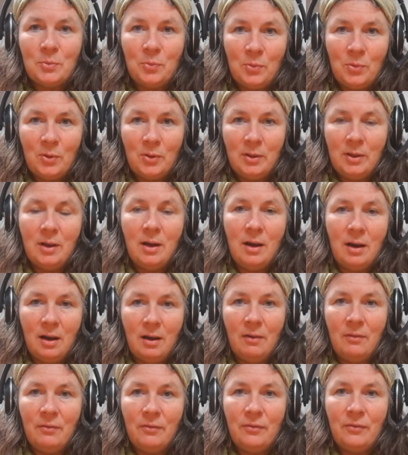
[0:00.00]
one
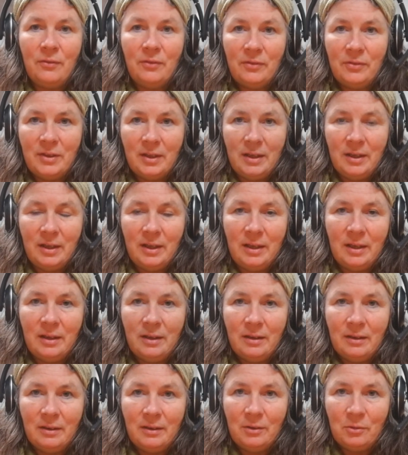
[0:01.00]
of the
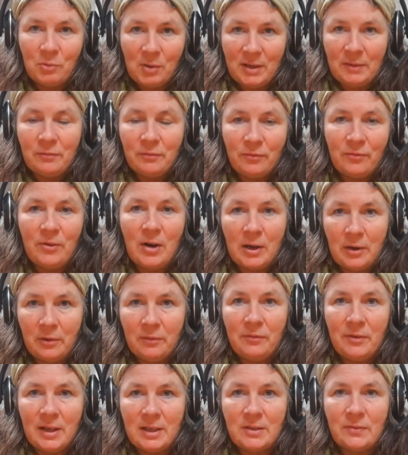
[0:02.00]
great fire
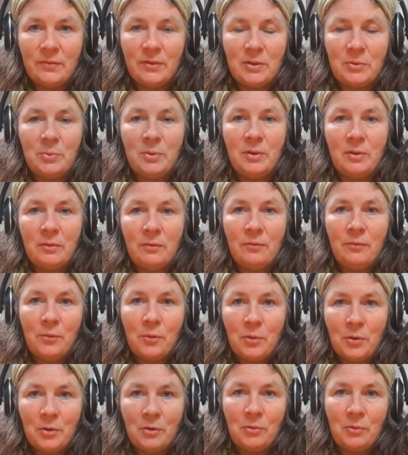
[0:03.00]
festivals, one of the
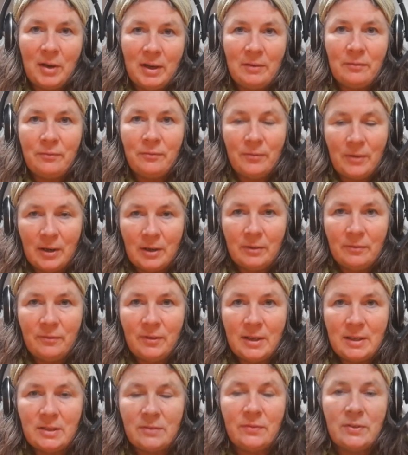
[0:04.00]
4 great fire
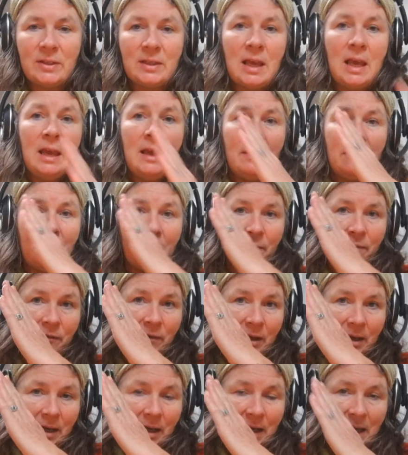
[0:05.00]
festivals that
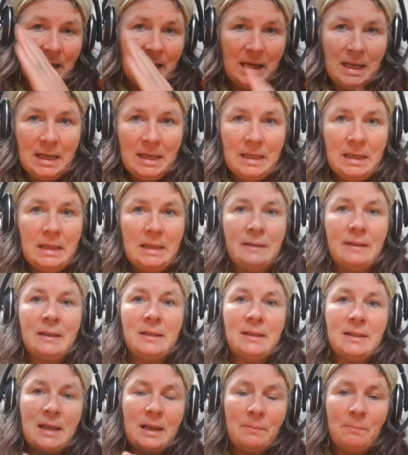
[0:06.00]
fit in, that
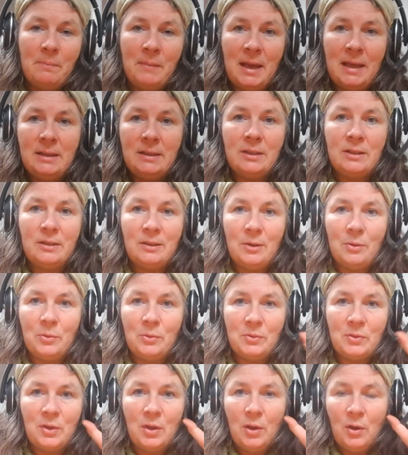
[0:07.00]
segment
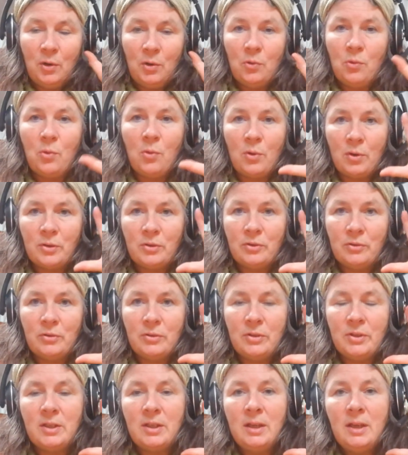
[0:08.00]
those
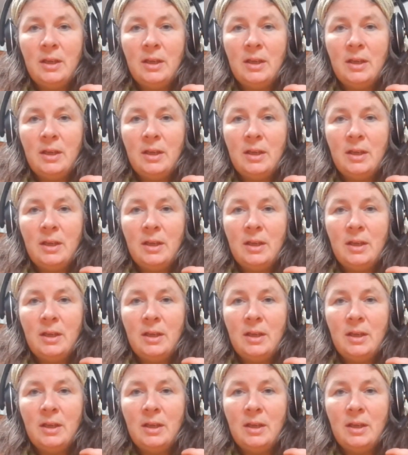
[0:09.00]
quarters